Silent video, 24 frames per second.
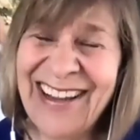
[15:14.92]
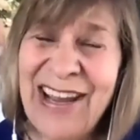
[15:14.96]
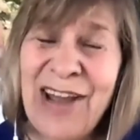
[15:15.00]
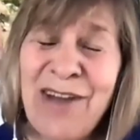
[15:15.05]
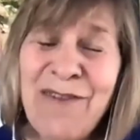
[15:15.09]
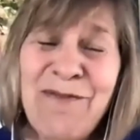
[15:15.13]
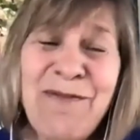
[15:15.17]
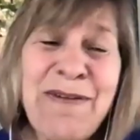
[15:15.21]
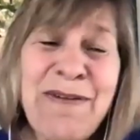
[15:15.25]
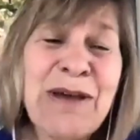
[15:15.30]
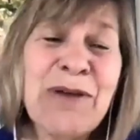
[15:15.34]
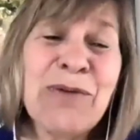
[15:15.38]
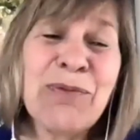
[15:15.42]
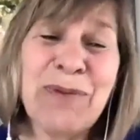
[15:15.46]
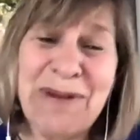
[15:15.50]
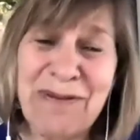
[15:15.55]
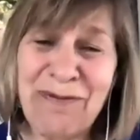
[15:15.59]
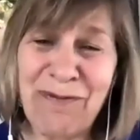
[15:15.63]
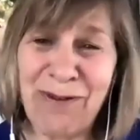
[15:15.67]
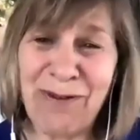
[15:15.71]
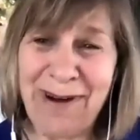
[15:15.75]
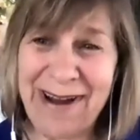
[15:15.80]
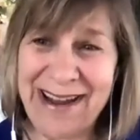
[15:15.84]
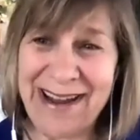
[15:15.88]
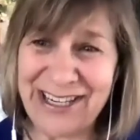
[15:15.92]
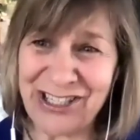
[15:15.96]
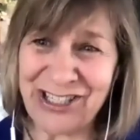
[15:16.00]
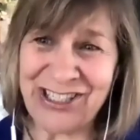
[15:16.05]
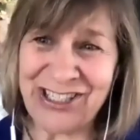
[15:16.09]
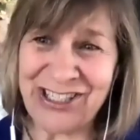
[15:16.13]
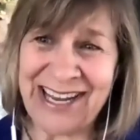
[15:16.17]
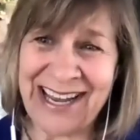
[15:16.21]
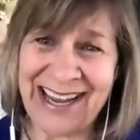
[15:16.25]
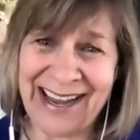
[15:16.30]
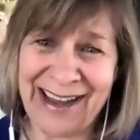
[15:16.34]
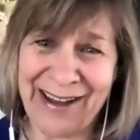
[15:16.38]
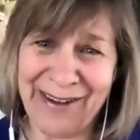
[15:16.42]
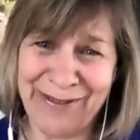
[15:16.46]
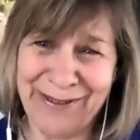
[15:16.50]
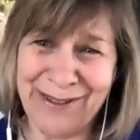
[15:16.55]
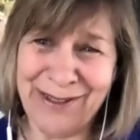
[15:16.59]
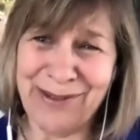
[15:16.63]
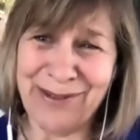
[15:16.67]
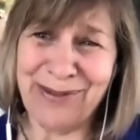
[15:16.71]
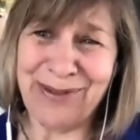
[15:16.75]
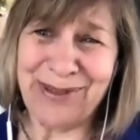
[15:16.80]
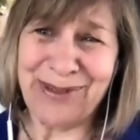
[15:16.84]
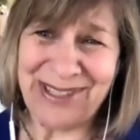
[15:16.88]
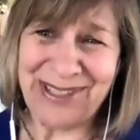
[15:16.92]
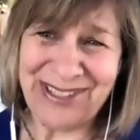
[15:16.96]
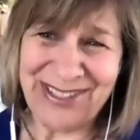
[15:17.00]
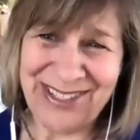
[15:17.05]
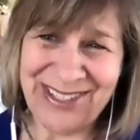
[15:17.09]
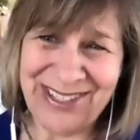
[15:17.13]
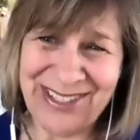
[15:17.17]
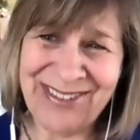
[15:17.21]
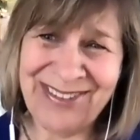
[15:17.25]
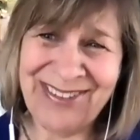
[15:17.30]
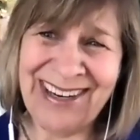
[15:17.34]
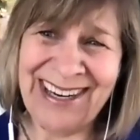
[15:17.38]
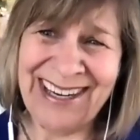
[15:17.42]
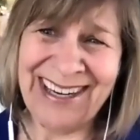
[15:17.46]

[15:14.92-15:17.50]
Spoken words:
Feel refreshed afterwards, right?